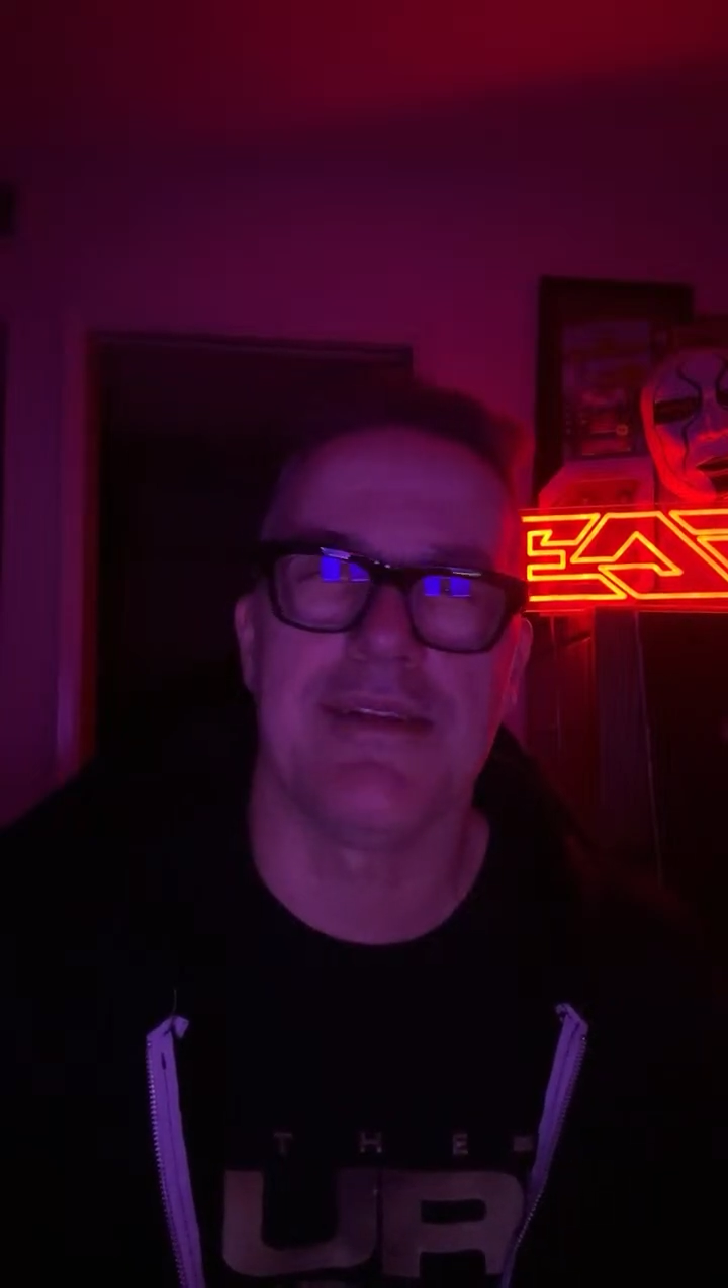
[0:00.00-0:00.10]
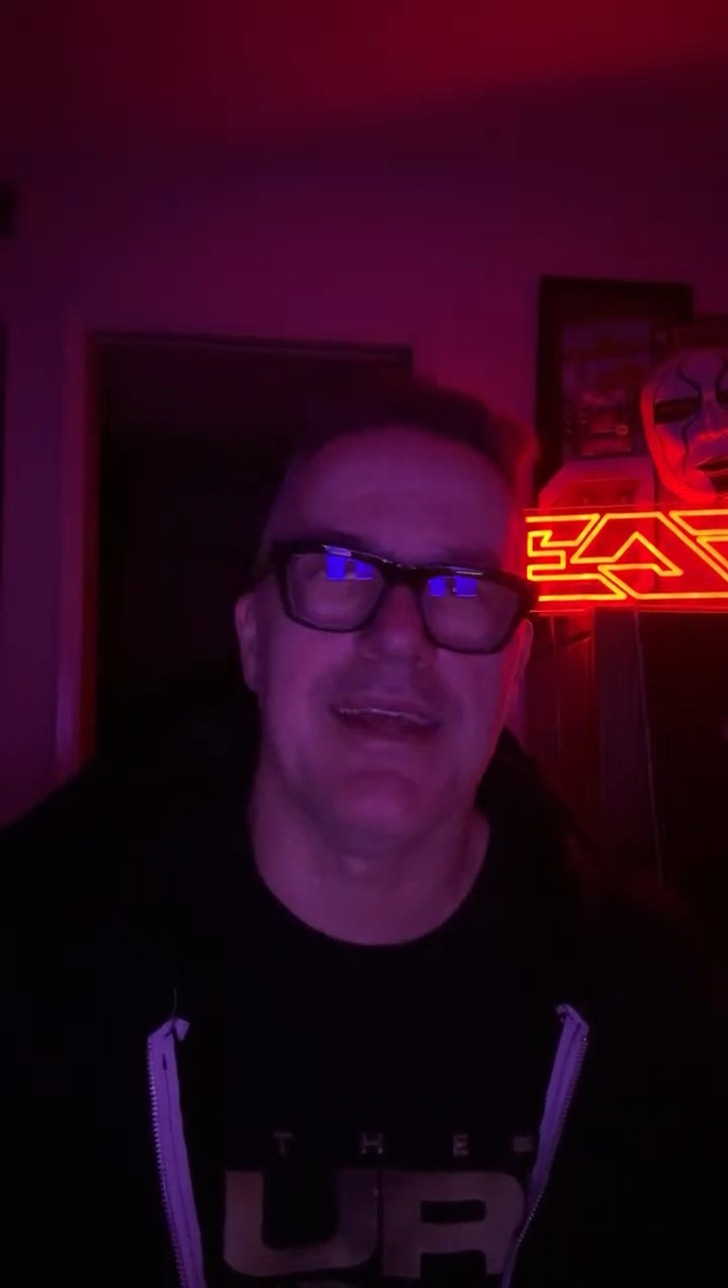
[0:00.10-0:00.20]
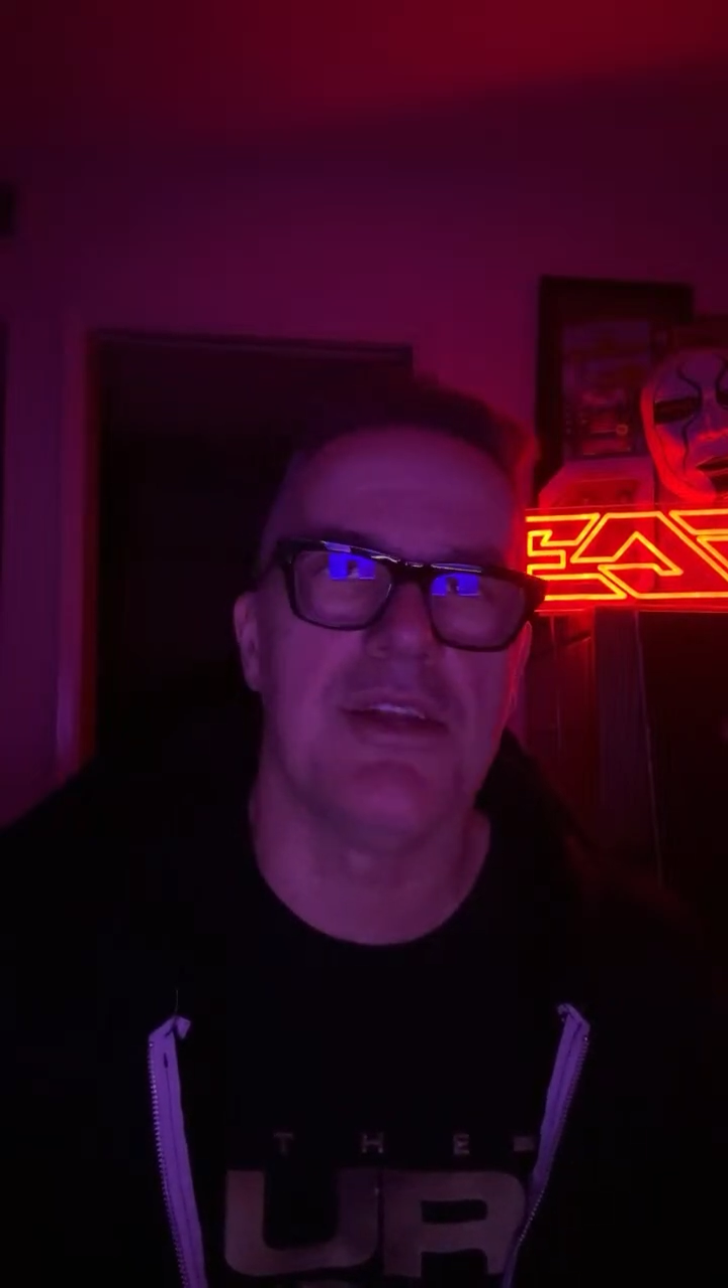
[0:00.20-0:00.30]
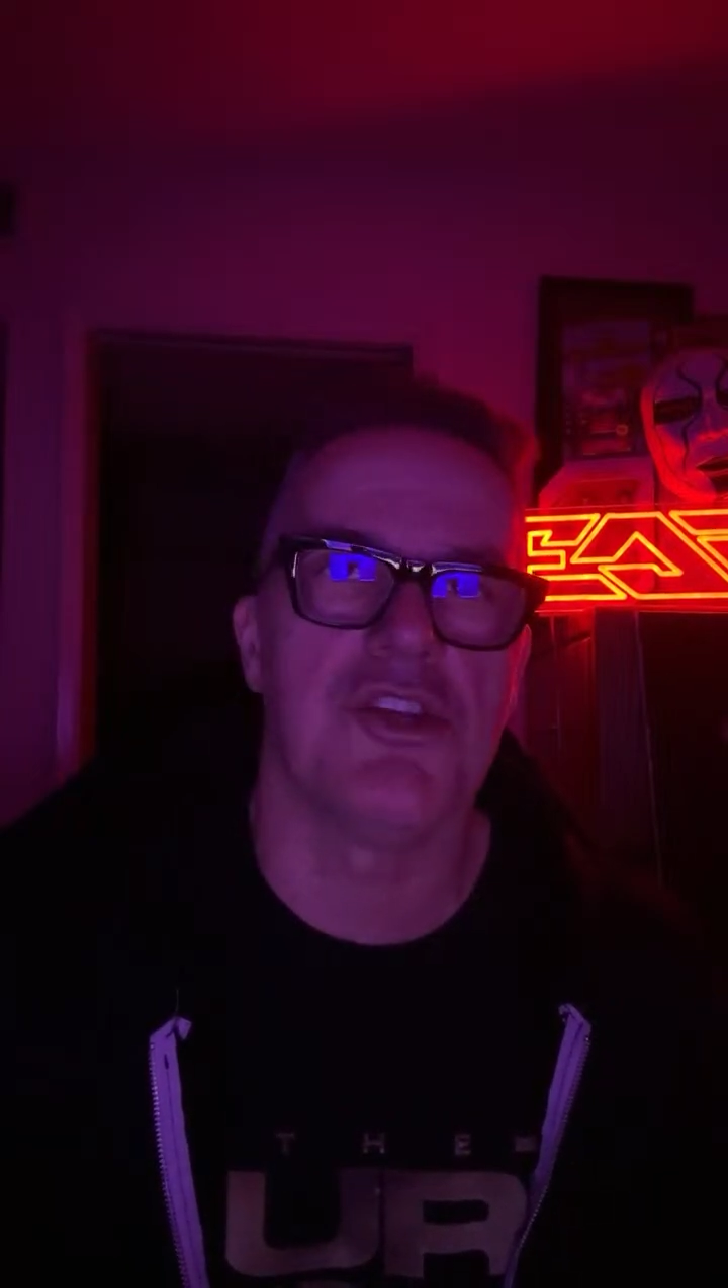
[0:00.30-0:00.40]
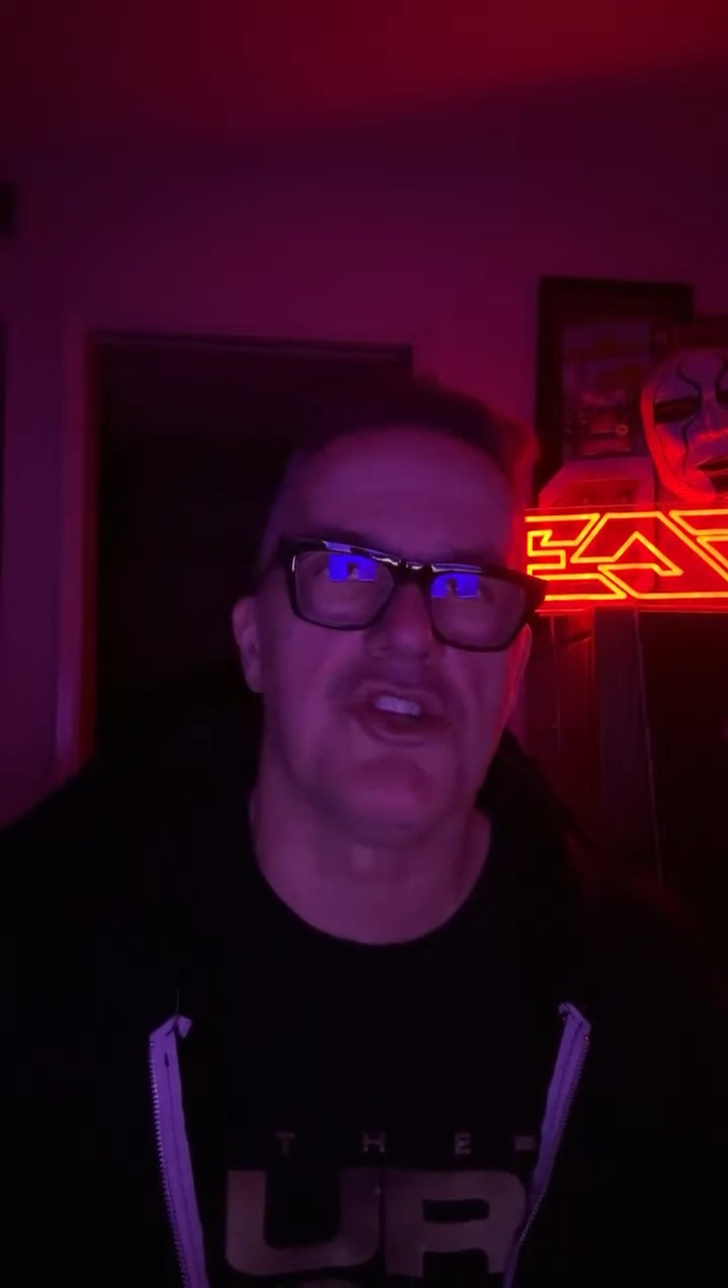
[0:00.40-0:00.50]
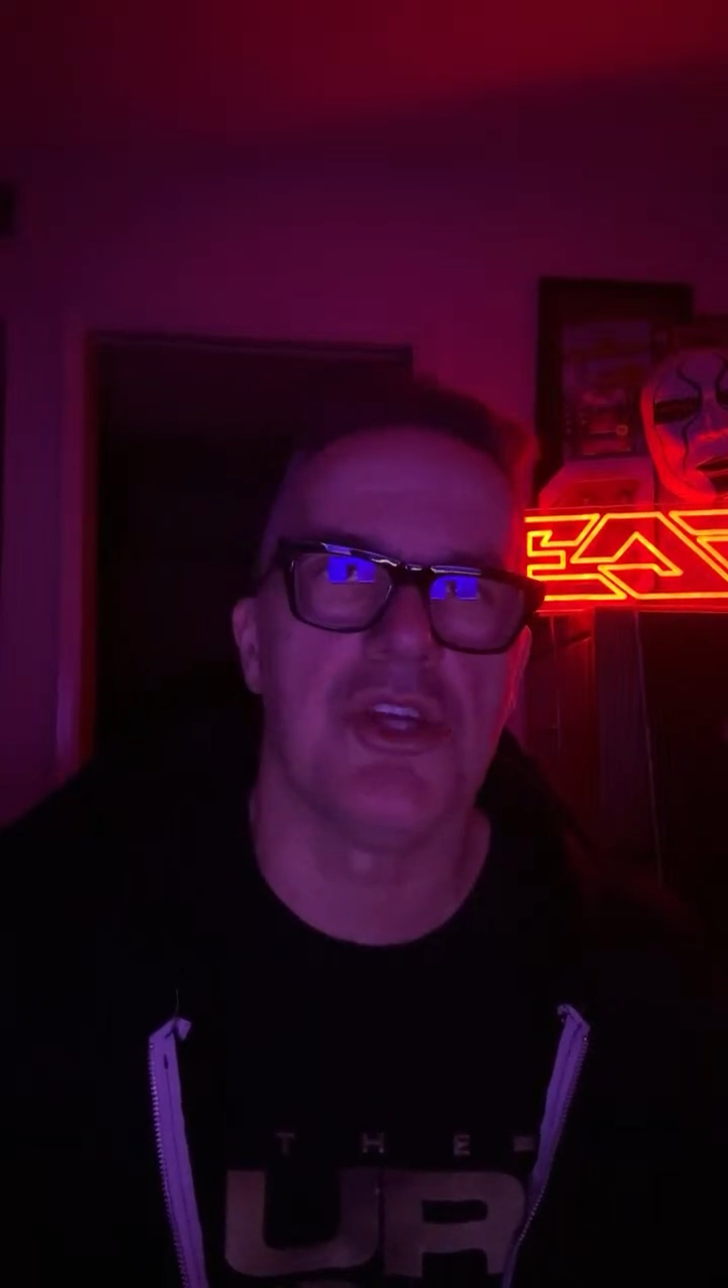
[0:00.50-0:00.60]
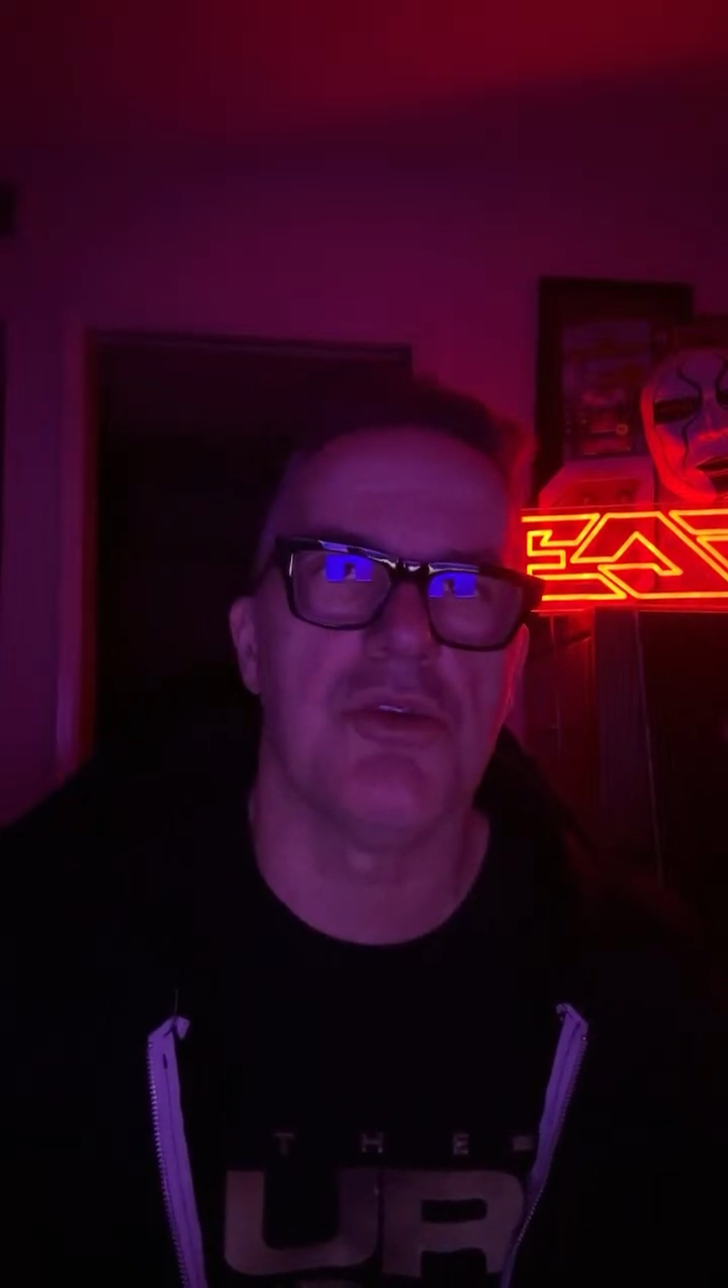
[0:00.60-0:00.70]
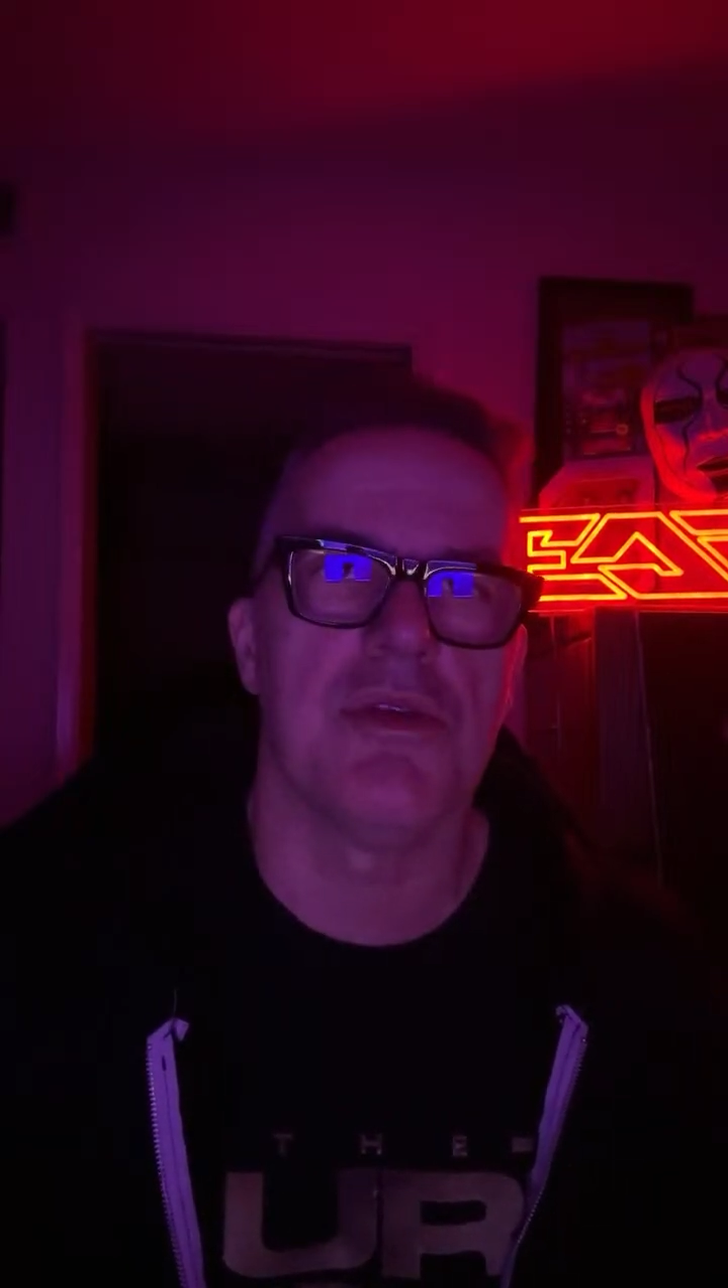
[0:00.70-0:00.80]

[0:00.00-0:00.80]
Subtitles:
10 to 2,